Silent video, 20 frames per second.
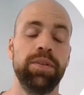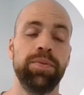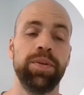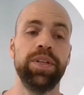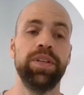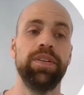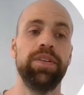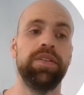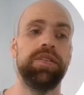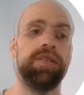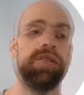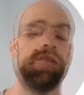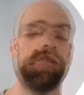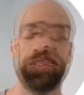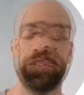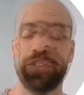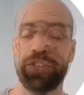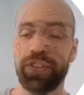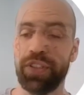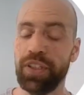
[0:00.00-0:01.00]
we
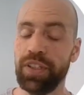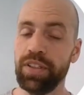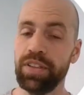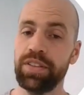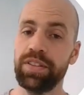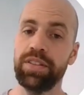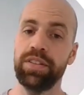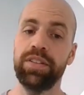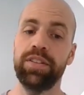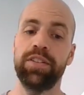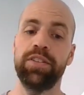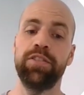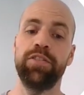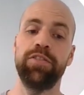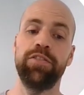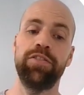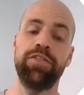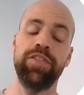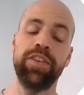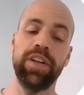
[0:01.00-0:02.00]
proceed
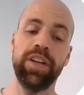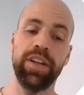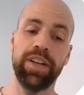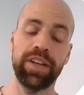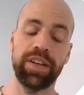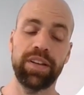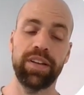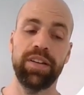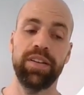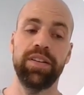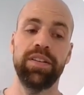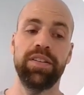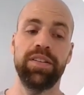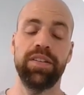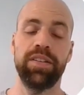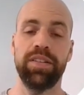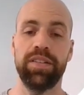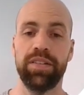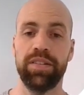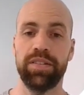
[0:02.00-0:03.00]
filling
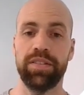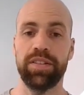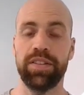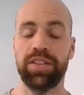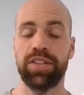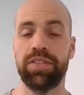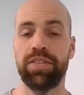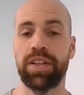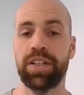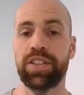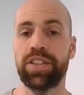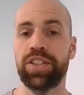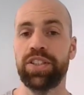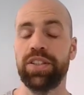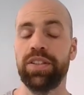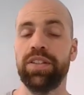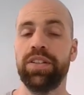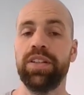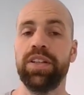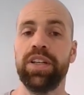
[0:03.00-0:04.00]
the
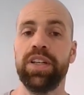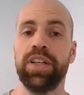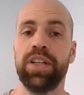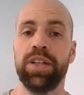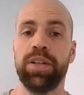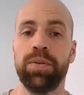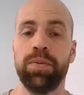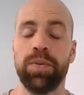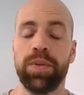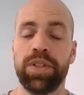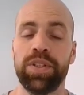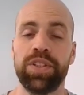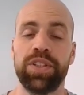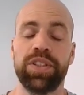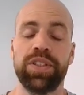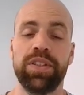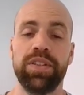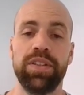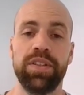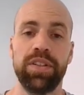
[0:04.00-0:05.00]
structure
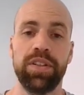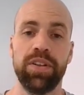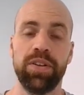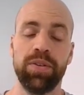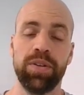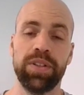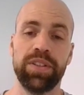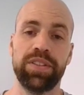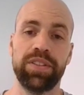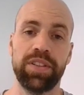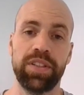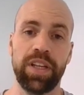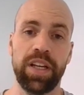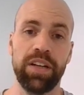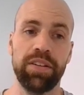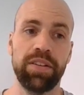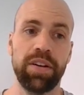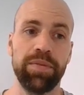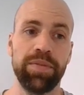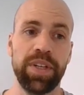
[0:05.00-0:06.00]
which holds the
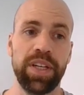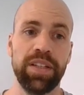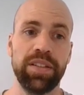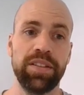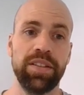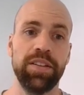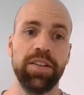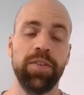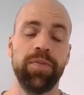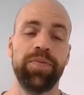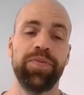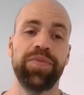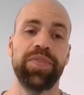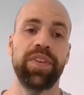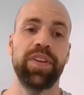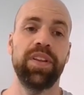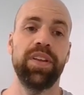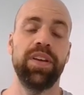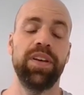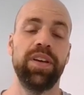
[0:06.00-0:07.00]
telegram data.
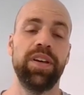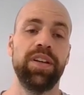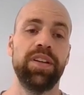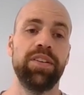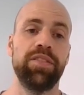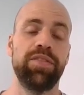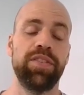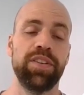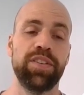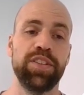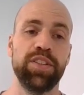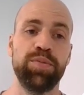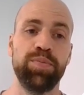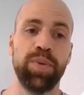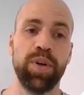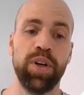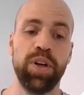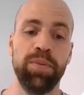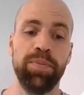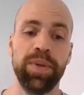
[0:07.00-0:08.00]
And for this
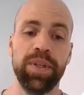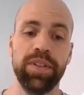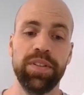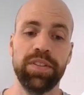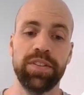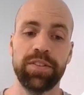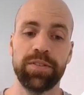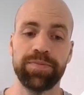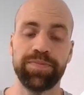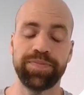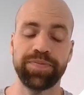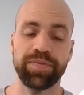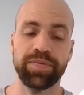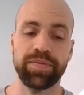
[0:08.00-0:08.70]
purpose,